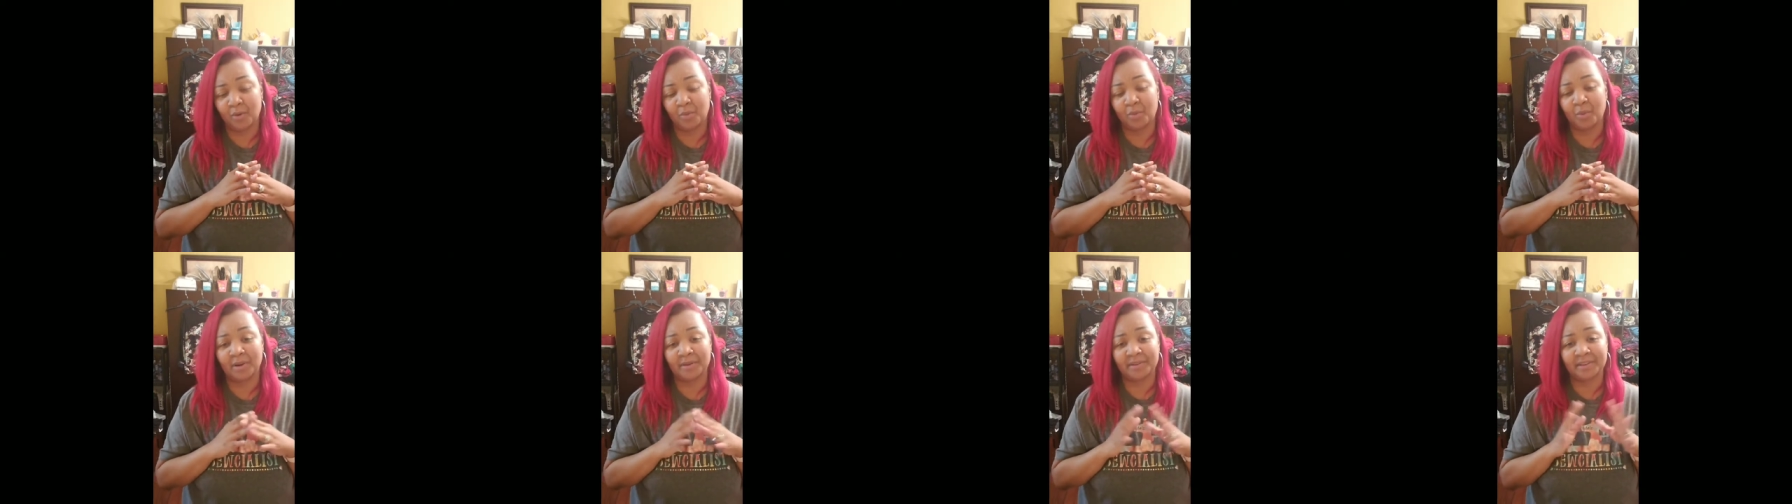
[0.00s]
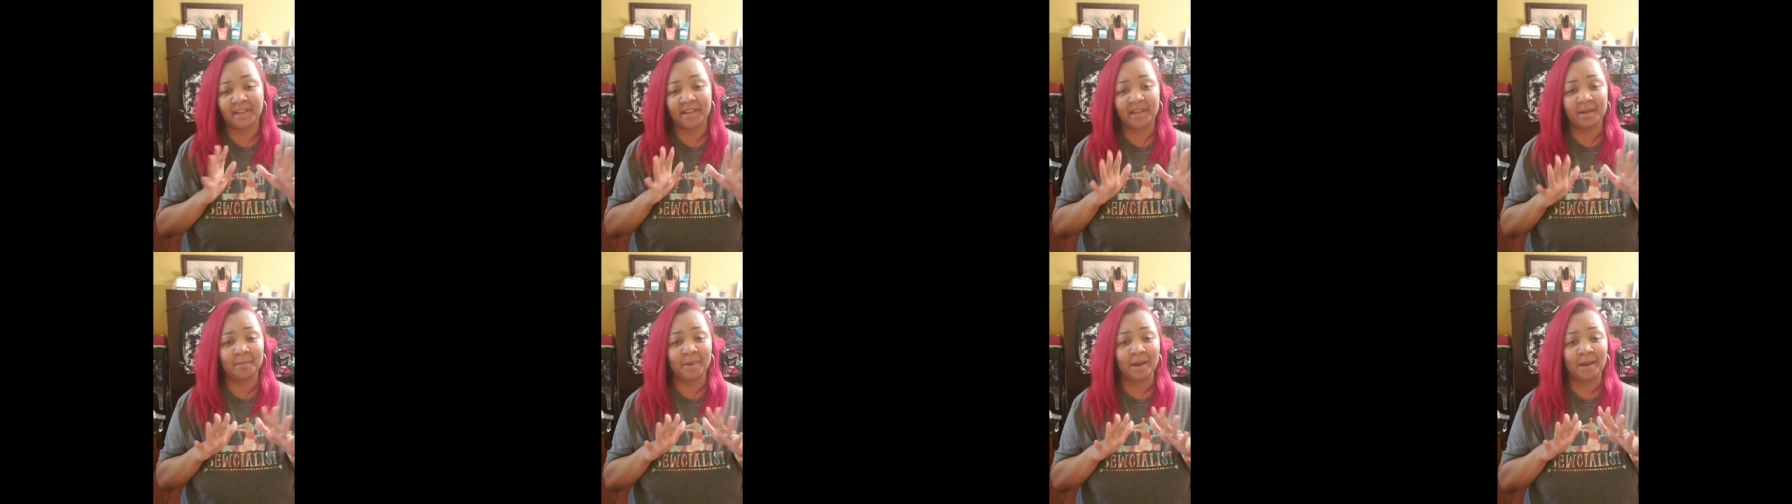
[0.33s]
One
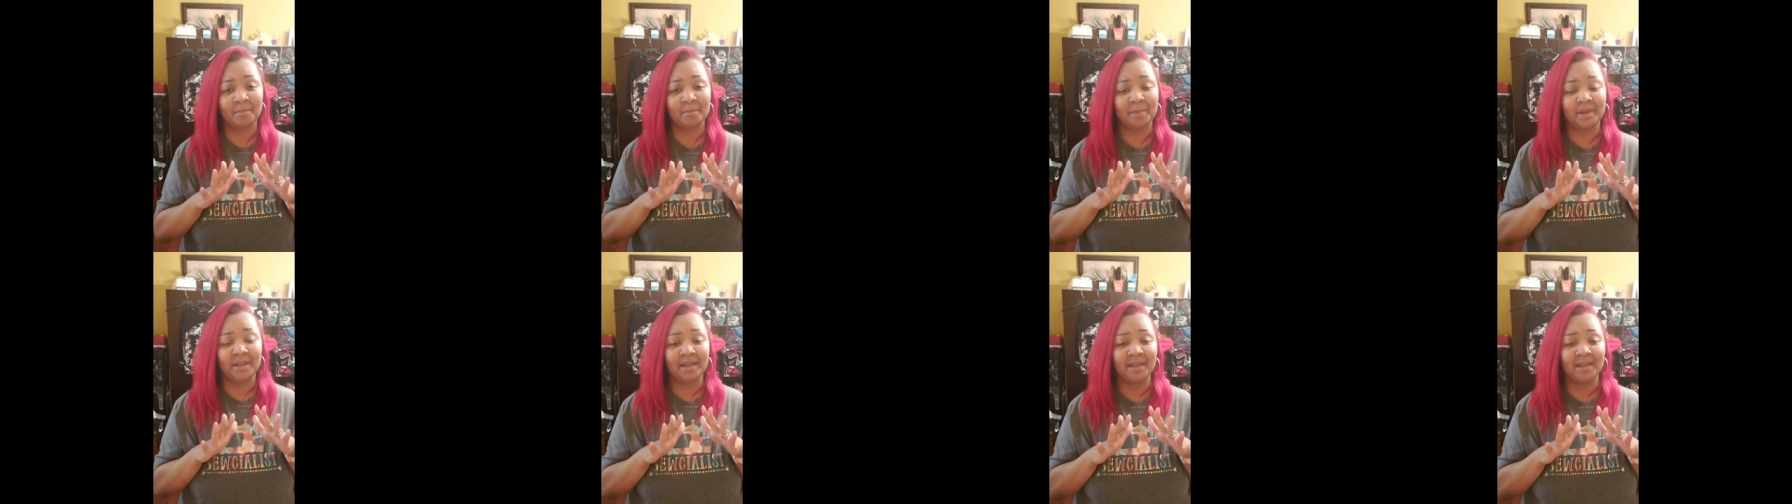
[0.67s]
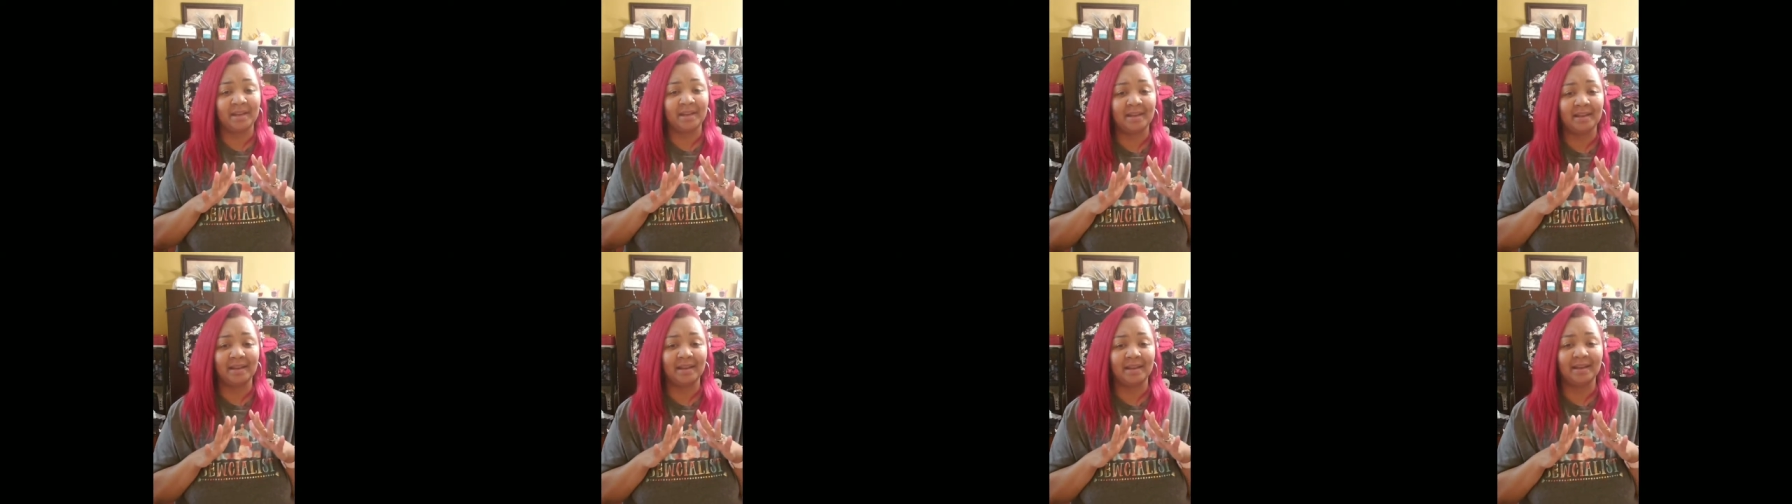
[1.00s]
thing about
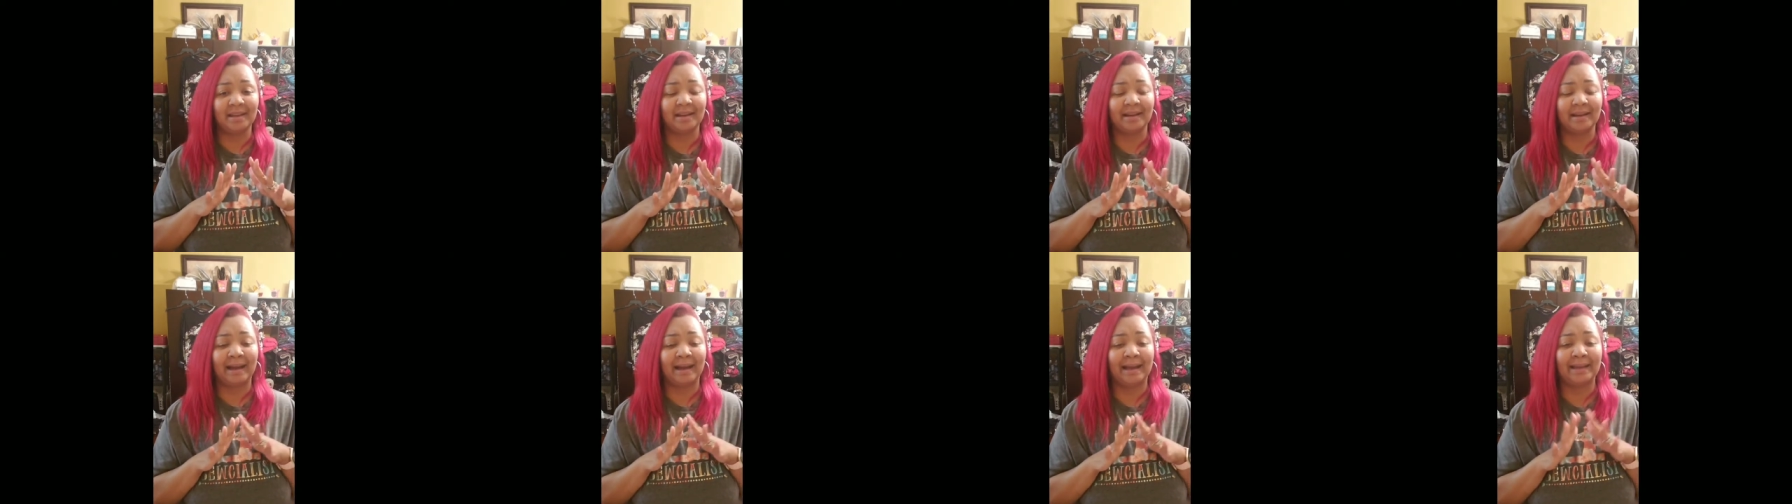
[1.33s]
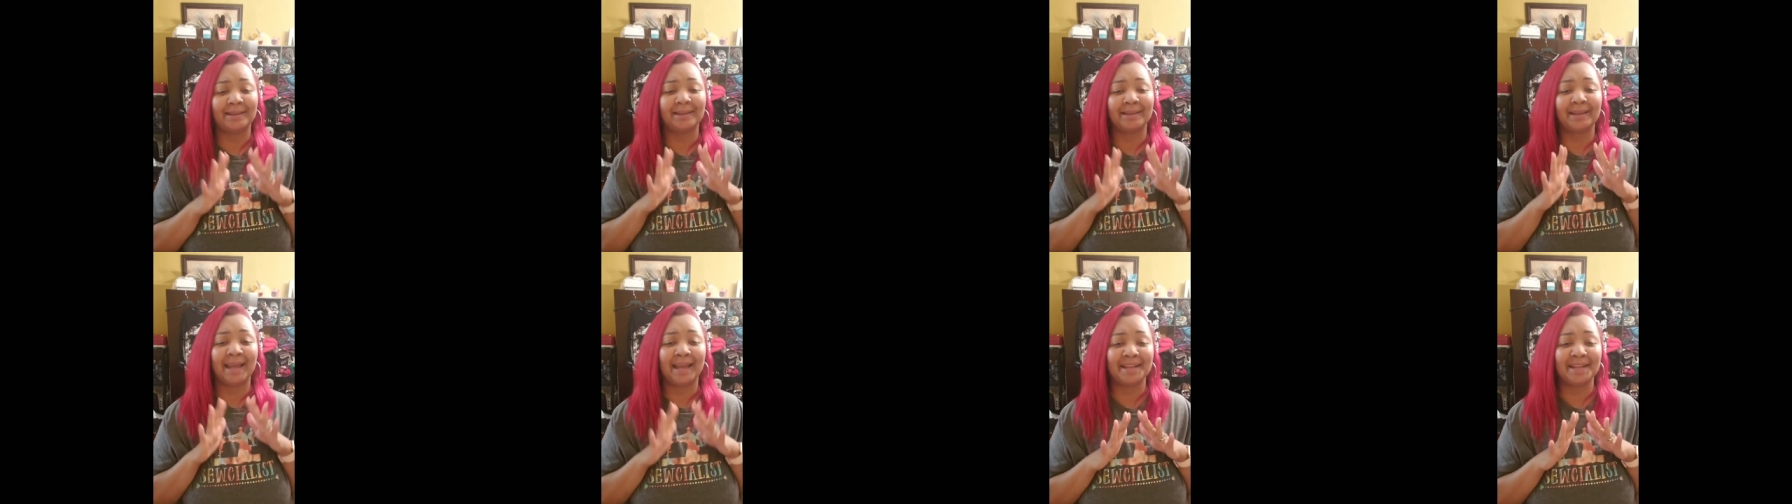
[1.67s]
me, I
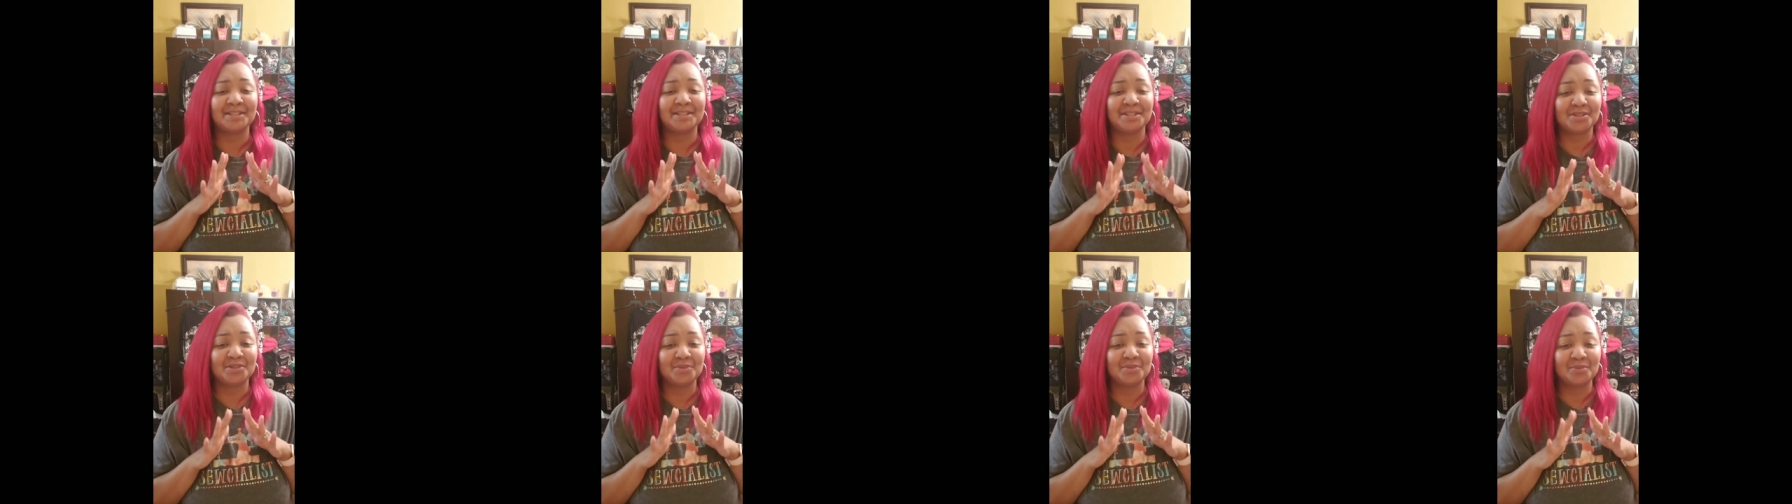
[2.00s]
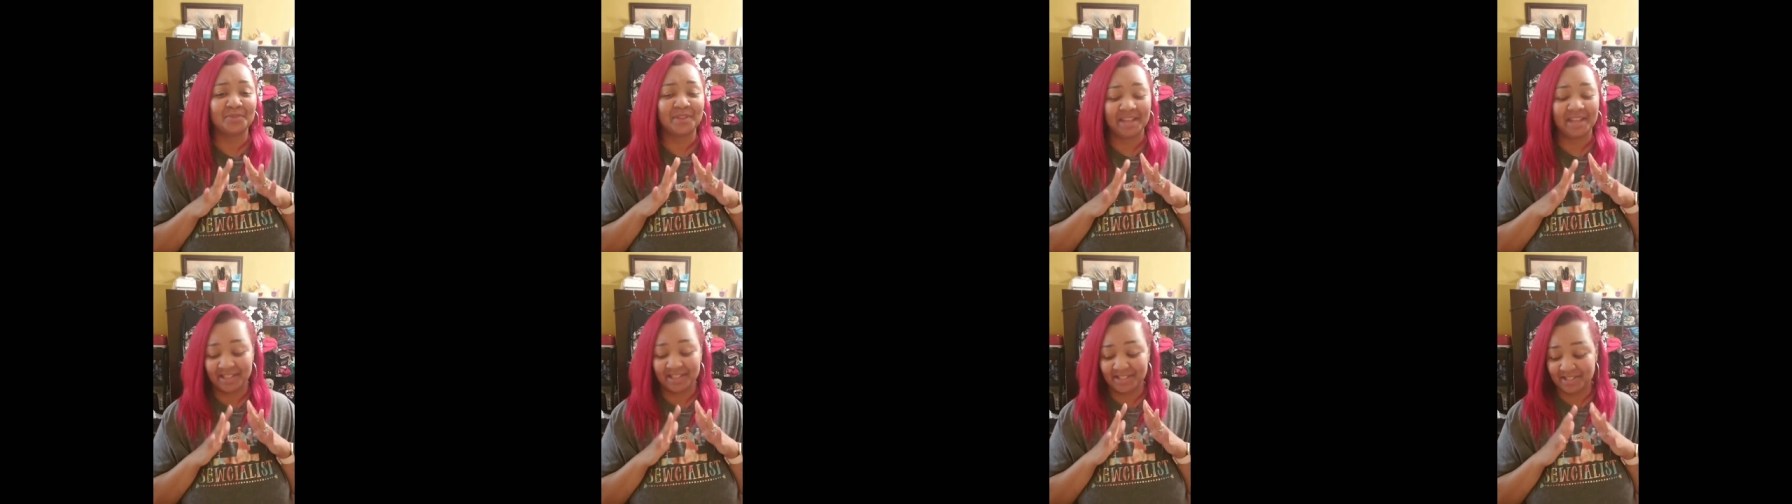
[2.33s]
like to do
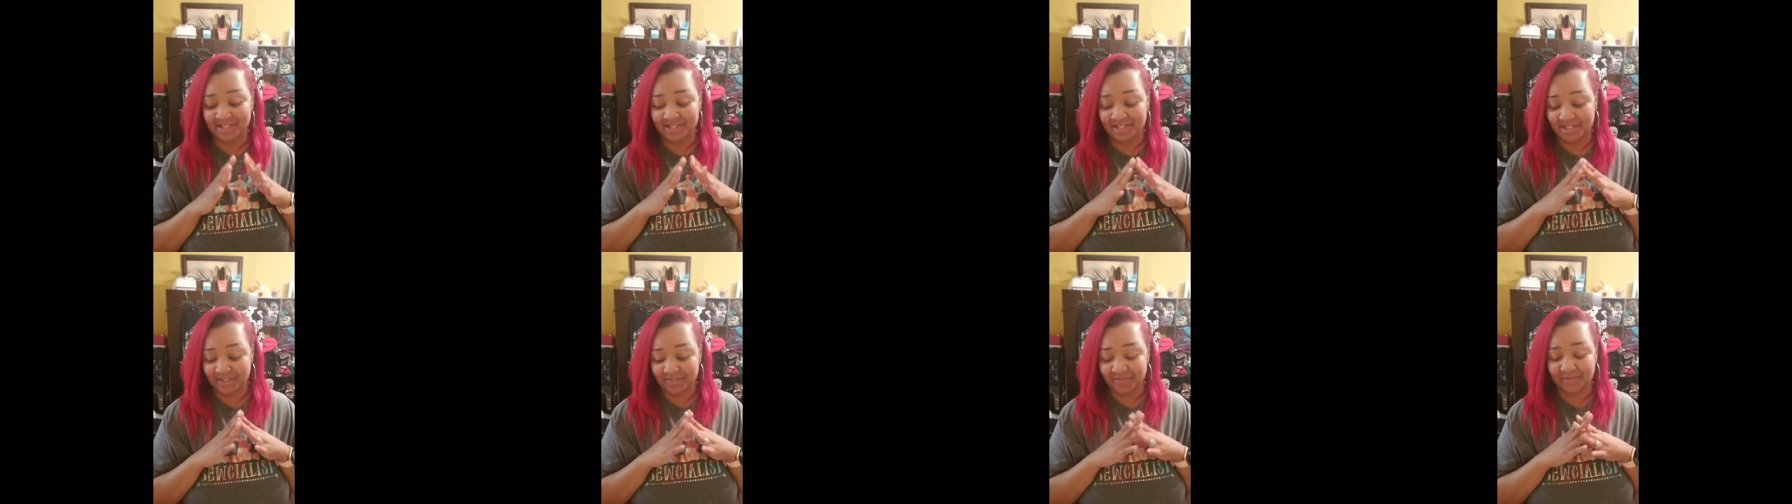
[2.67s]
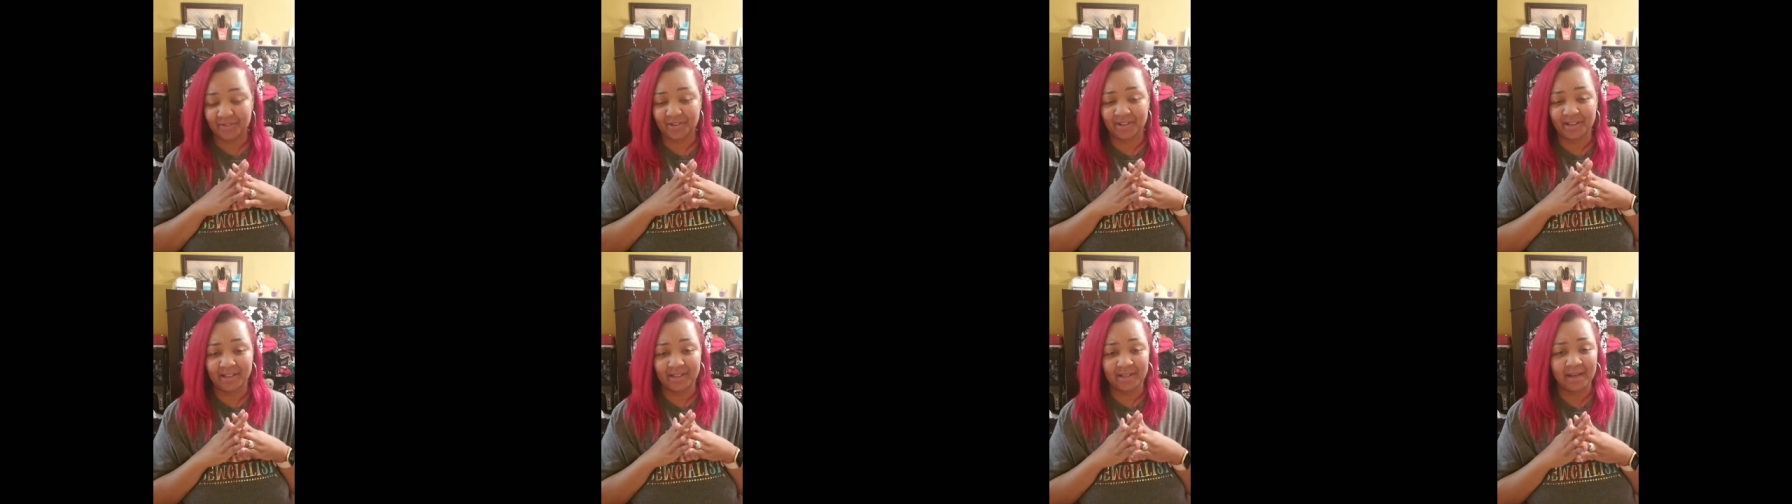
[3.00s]
things
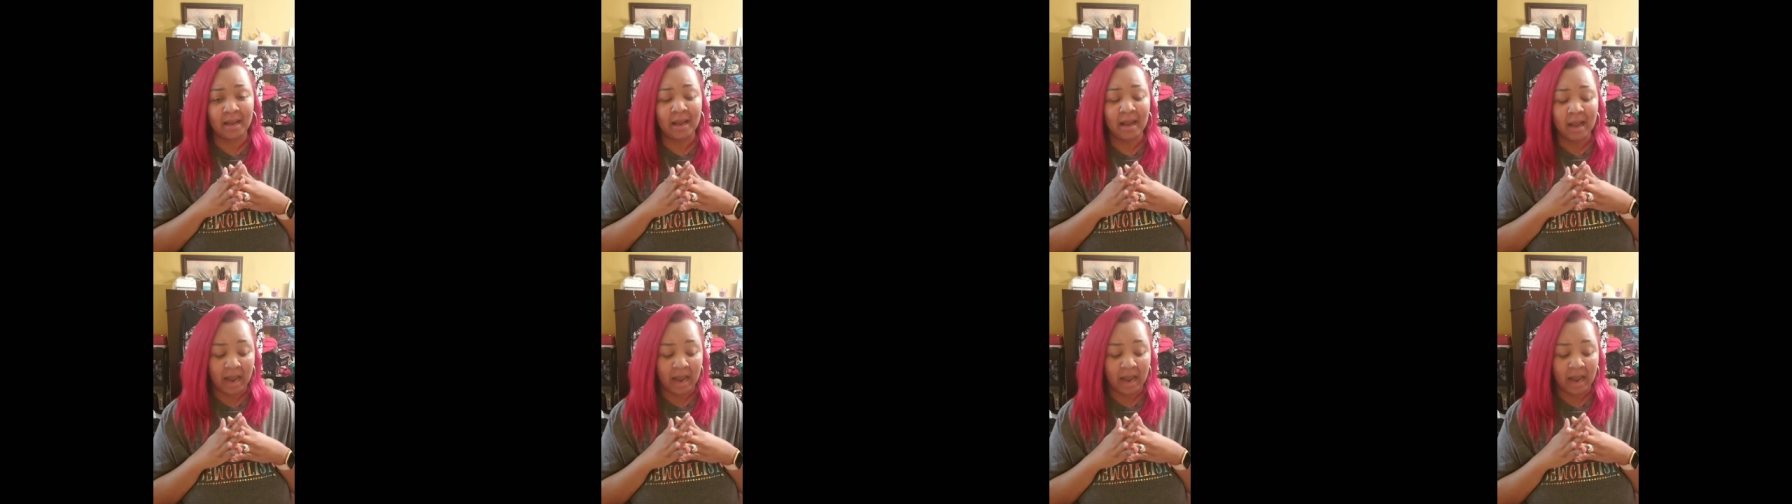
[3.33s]
different.